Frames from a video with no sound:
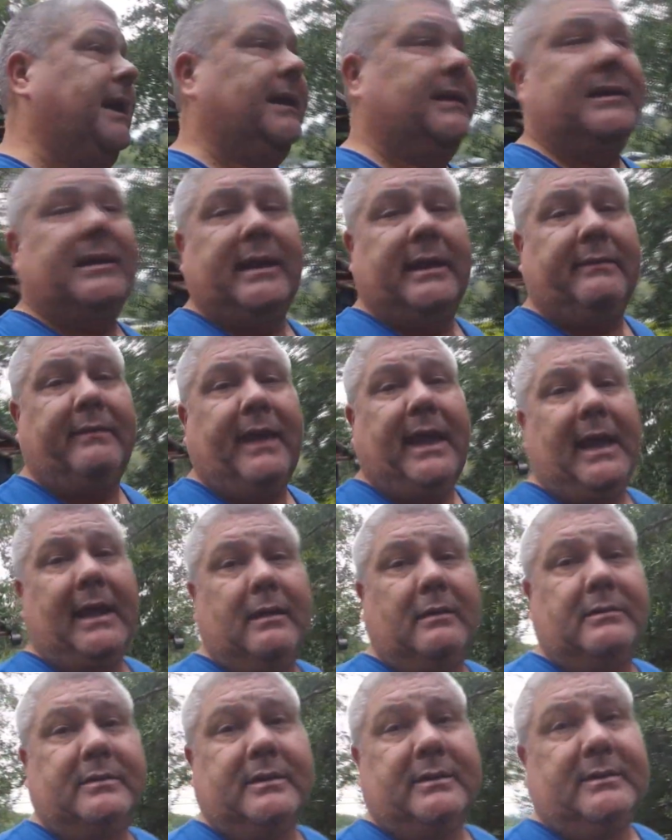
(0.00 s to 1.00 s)
have to leave the
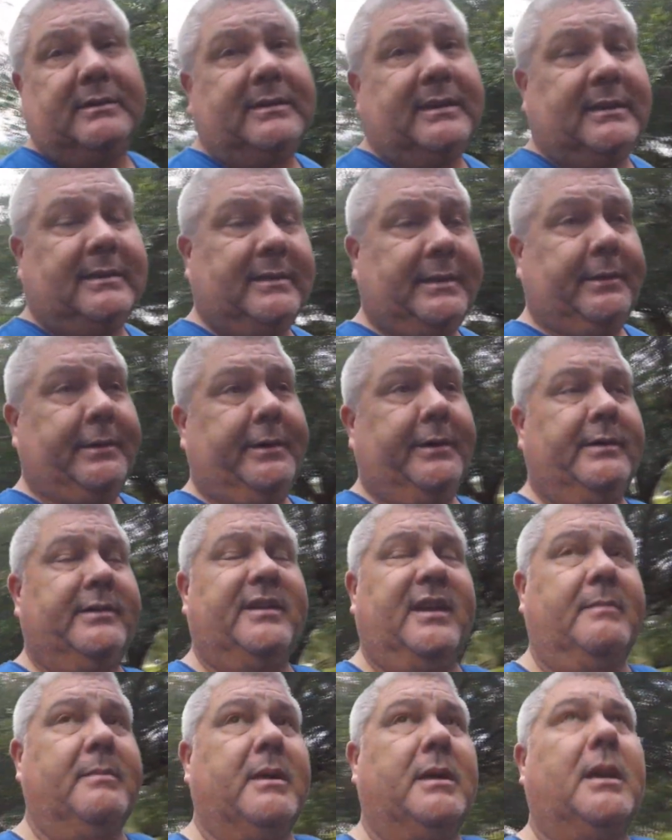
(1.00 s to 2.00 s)
house at 6:30,
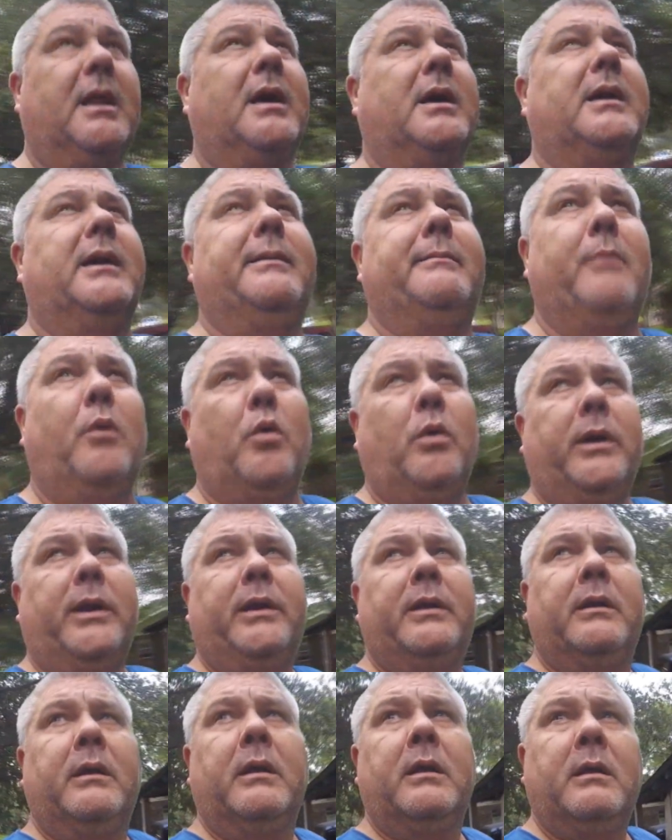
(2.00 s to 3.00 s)
7 o'clock in the
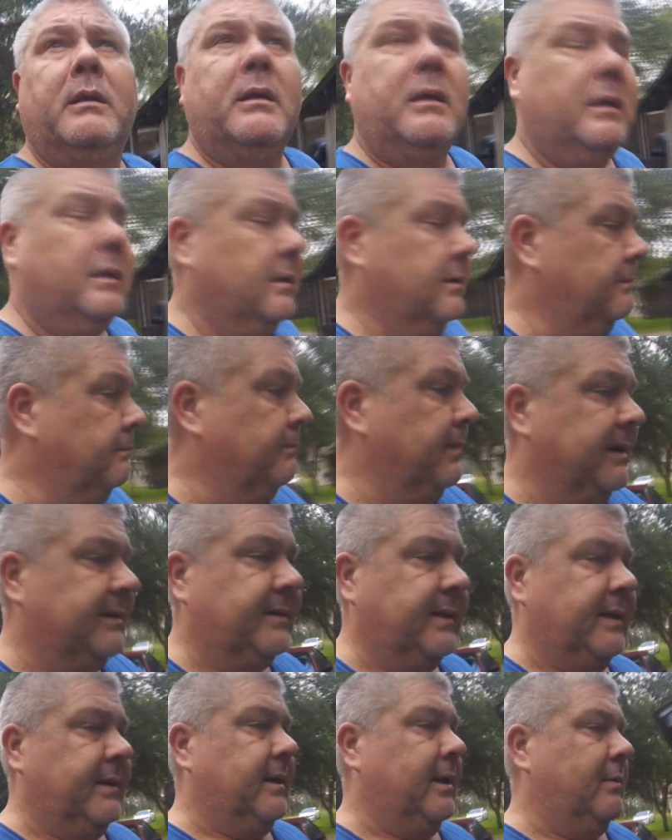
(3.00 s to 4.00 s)
morning, be
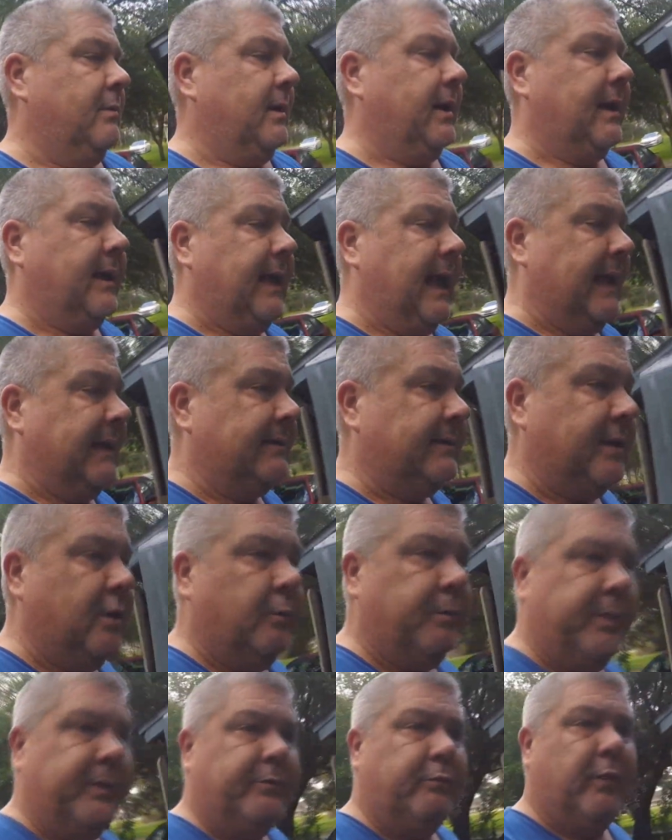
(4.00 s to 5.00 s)
sitting there when the gates
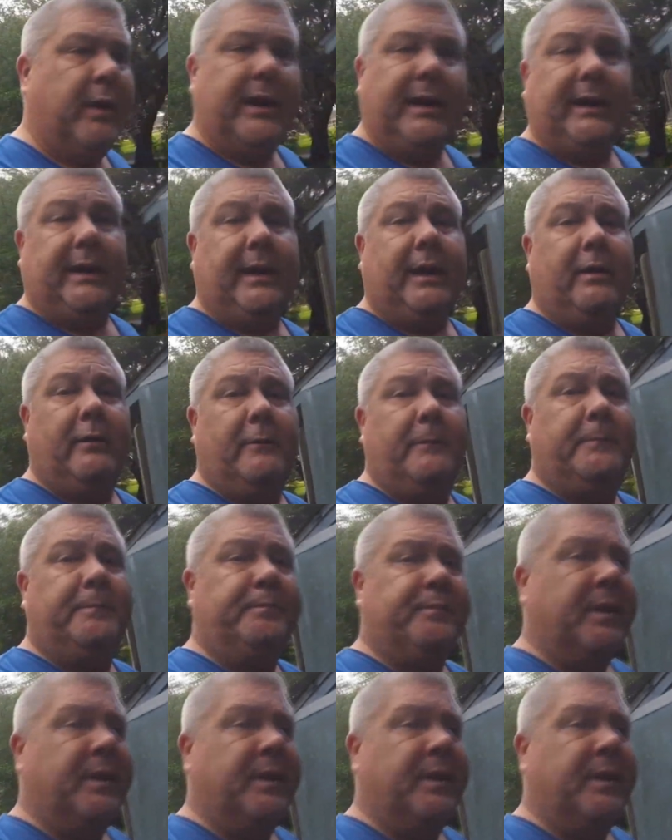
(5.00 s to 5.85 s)
open, ready to go.